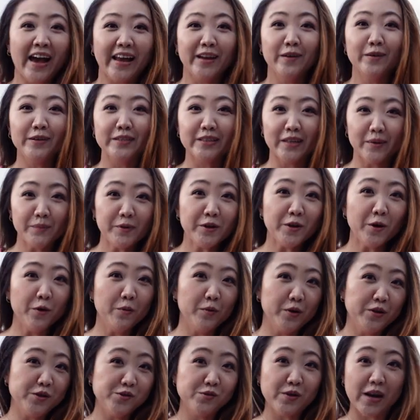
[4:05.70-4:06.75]
Anyways, let me know
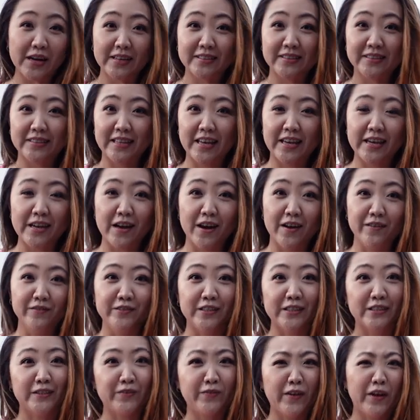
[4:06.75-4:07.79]
what you guys think of
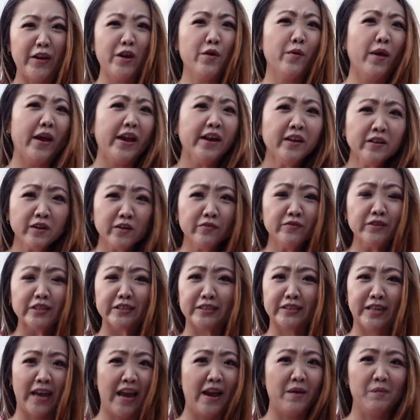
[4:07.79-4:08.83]
this video and of
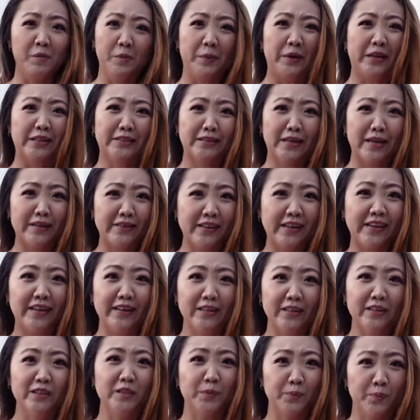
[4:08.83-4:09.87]
this camera because I think it
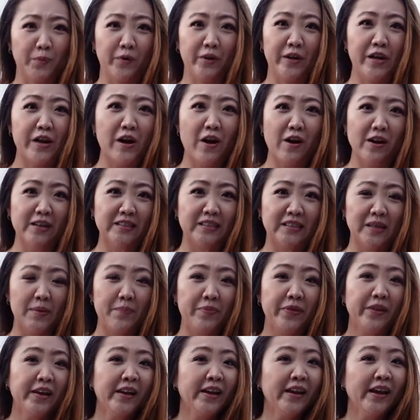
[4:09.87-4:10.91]
is pretty awesome.
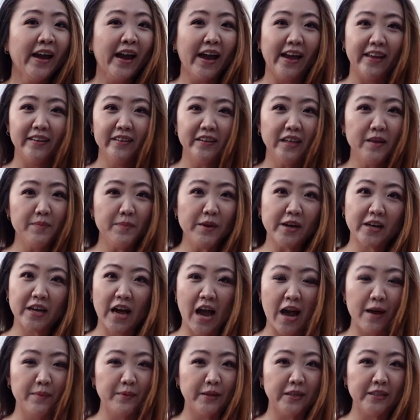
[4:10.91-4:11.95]
And leave me a
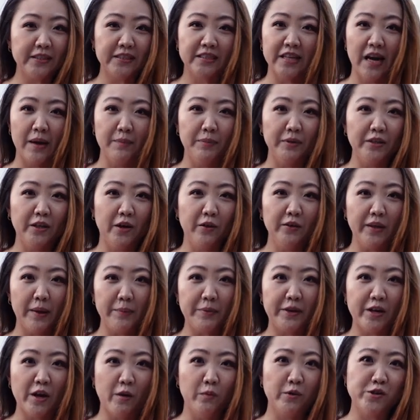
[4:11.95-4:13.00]
comment down below. Let
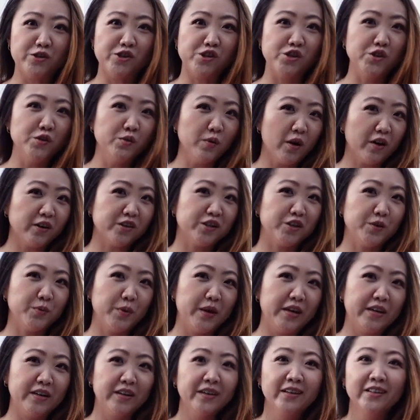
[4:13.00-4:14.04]
me know what you are
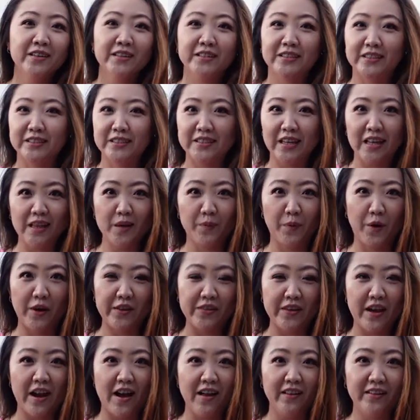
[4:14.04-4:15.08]
doing to celebrate
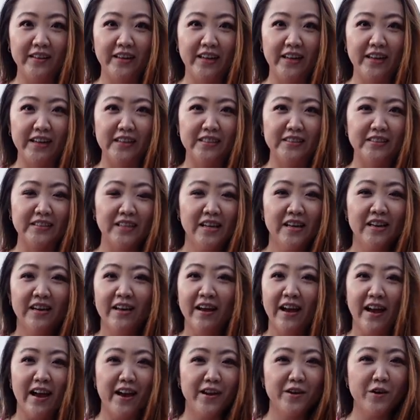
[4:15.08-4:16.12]
the holidays.
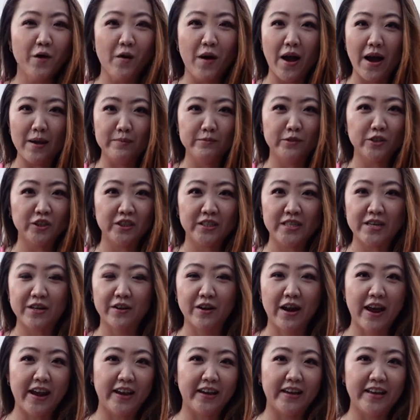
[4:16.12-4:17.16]
I know I'm just here
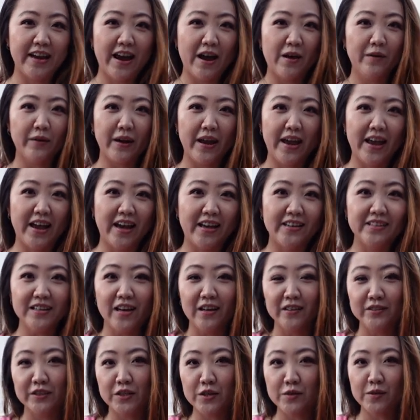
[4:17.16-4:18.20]
hanging out and
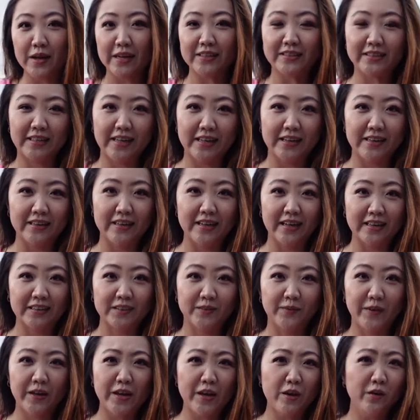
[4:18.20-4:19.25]
I'll see you guys again in the
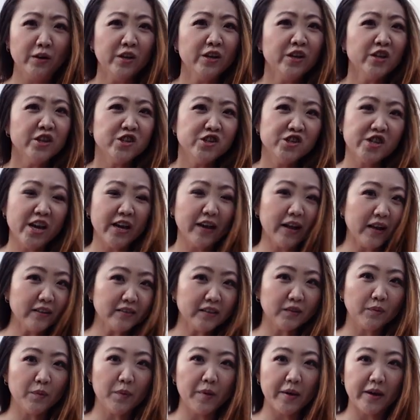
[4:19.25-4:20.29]
next video. Check out
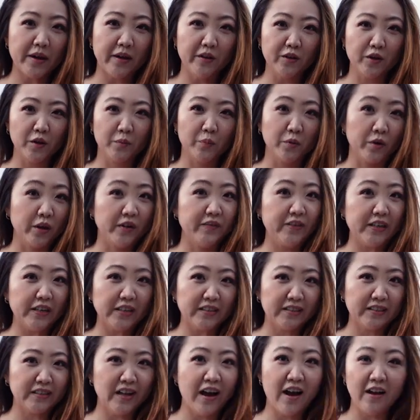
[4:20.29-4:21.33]
some of my other
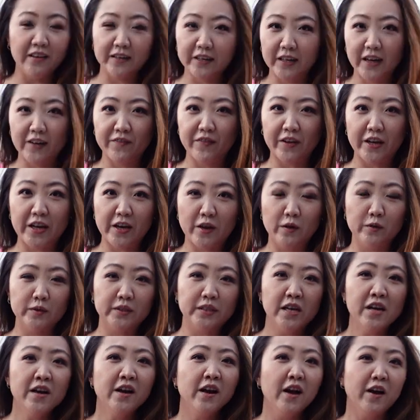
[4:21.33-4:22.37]
previous holiday
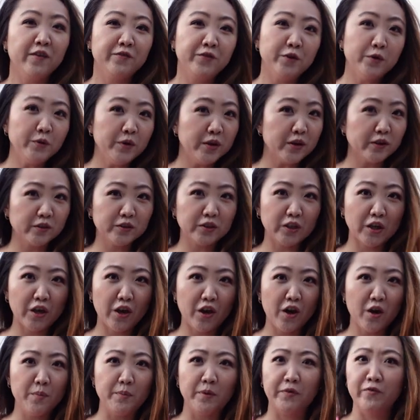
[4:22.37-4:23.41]
videos. A few years
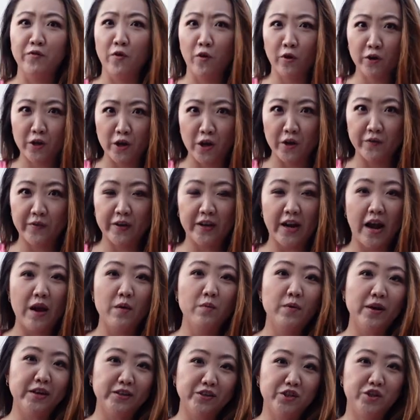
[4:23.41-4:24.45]
ago before COVID, I
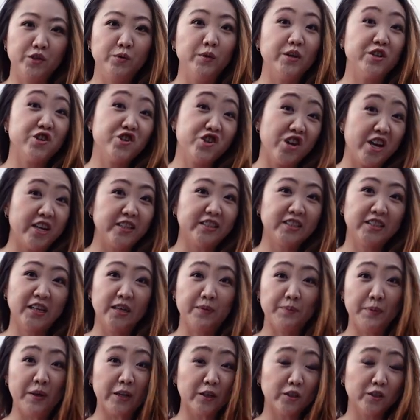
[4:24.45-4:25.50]
went to Enchant
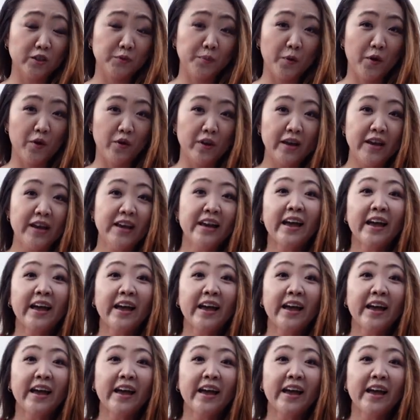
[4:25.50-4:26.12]
St. Petersburg